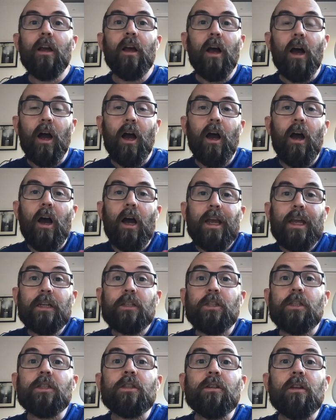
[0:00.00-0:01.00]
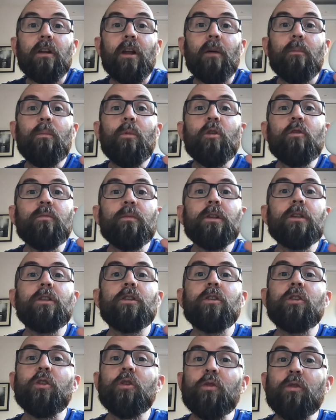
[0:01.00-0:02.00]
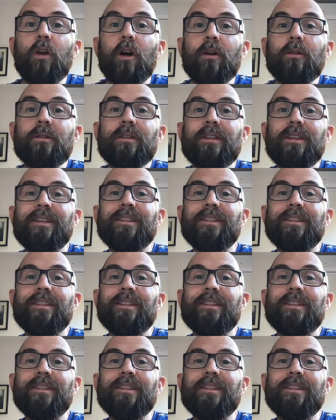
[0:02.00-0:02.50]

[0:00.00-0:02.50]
I guess it's done on movement. Who knows?